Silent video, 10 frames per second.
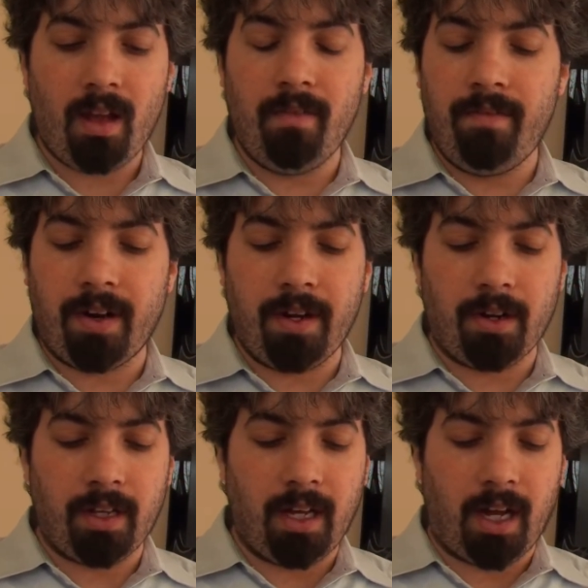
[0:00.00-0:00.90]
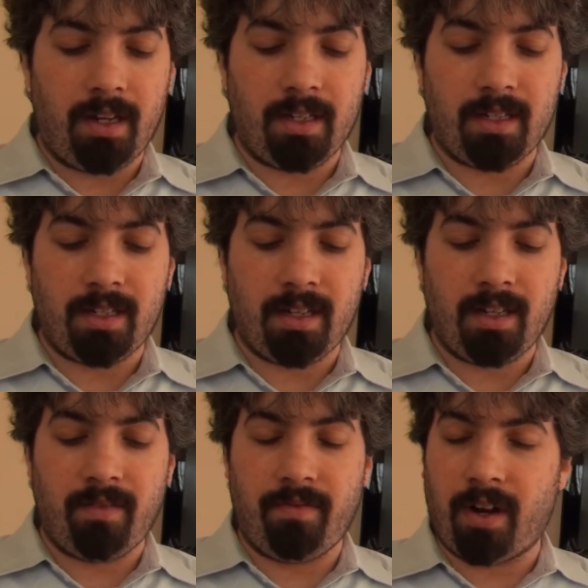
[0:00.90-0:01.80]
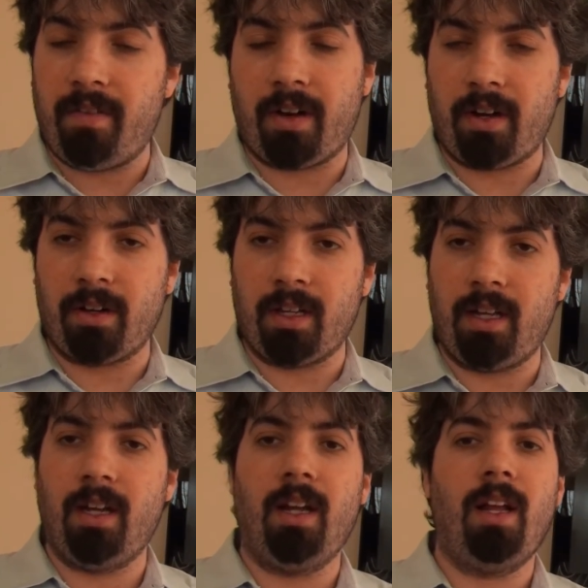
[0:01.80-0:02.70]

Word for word: very early on, this is very, very early,